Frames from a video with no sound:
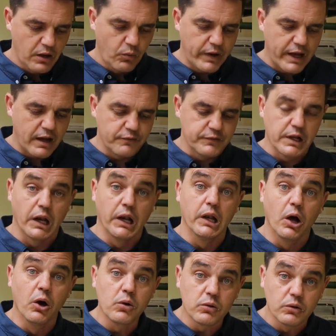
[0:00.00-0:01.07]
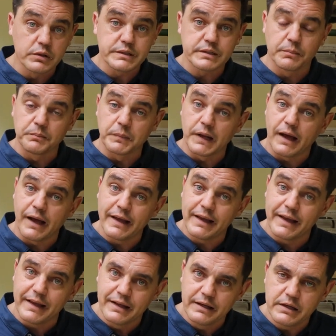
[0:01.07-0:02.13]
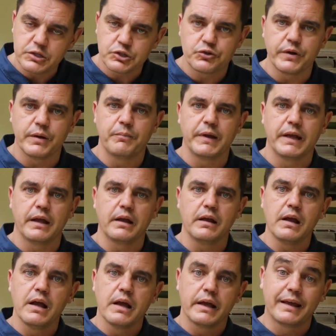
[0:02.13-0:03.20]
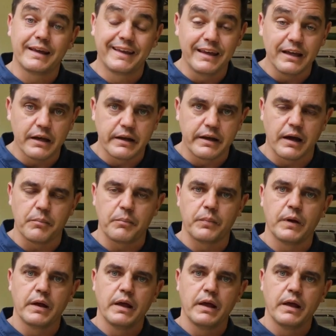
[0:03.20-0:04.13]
we have the local supplier industry being geared up